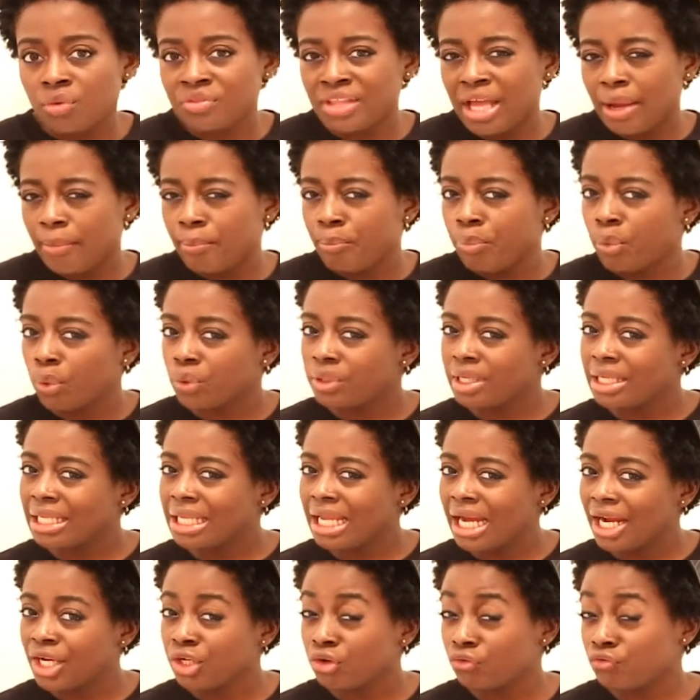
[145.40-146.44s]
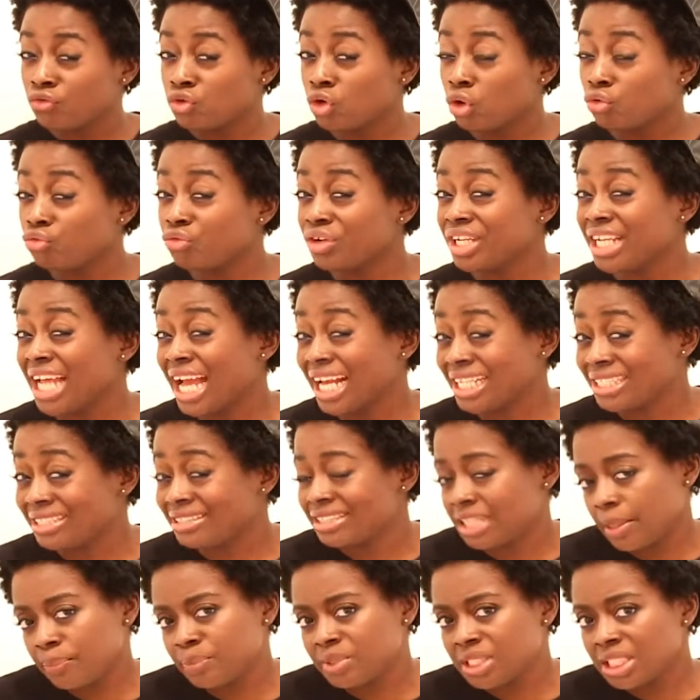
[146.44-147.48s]
that borderline of not really
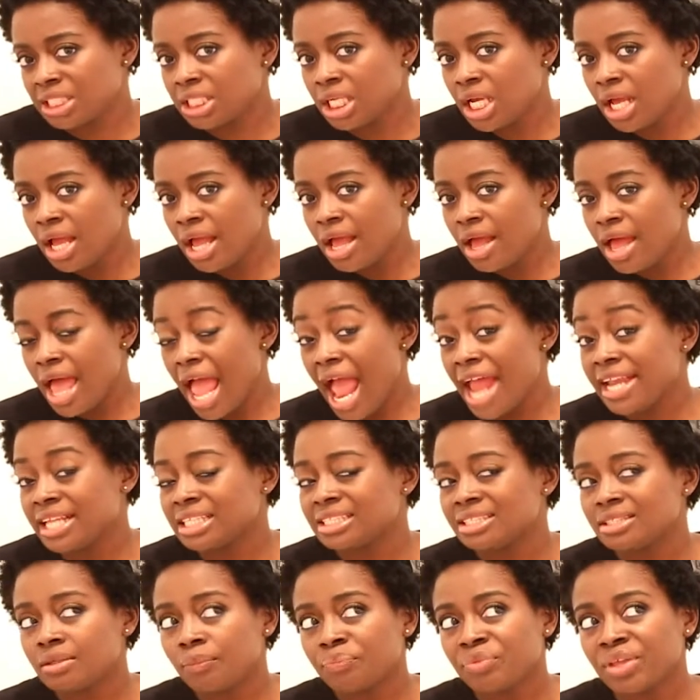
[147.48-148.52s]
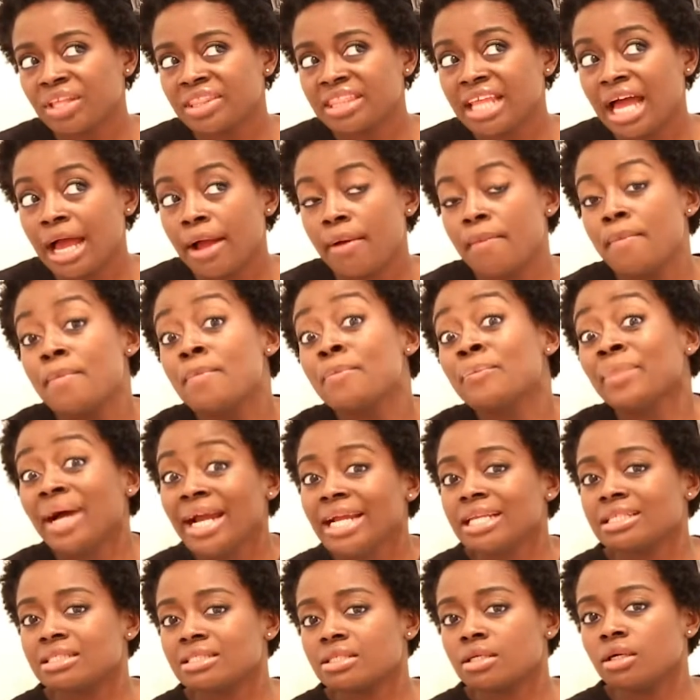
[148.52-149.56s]
accepted, and it's something that
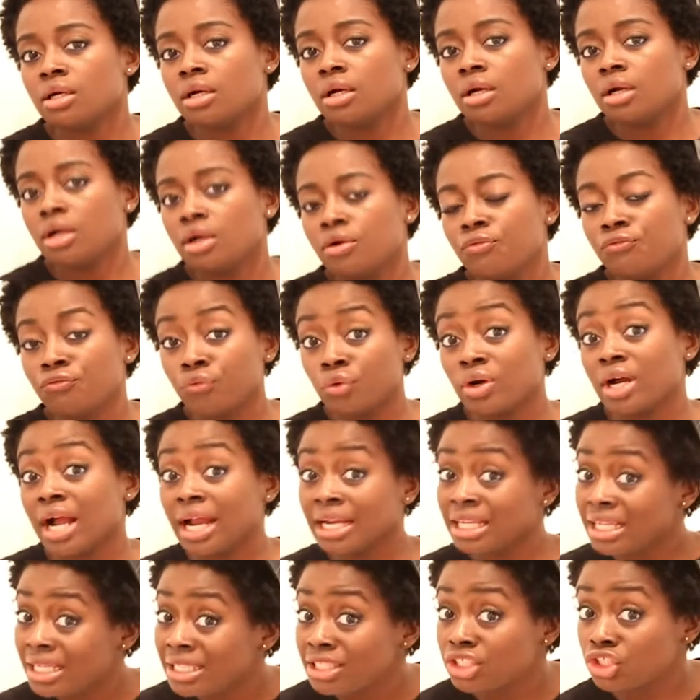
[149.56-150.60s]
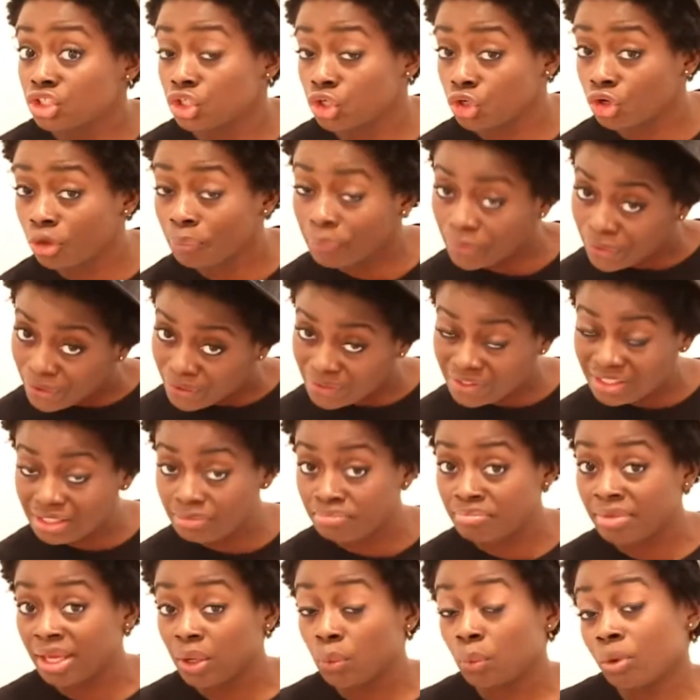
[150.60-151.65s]
might, for an insecure
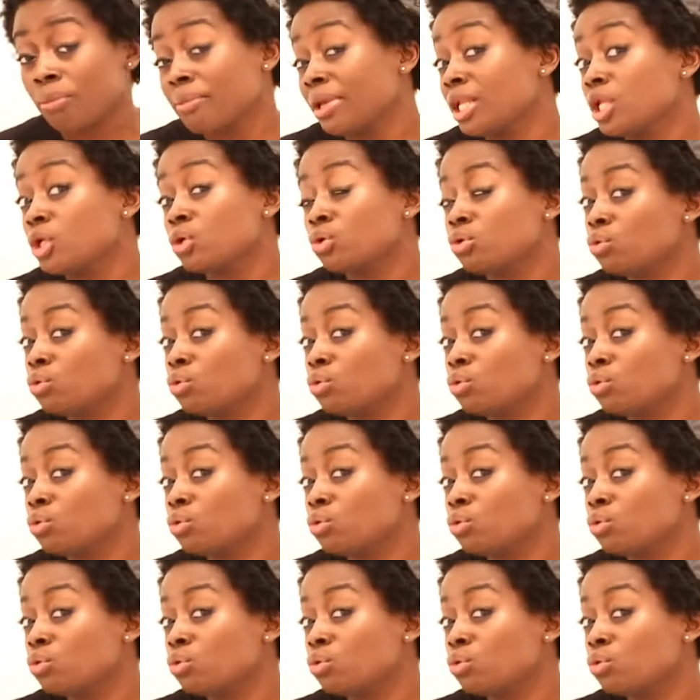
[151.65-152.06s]
person, make women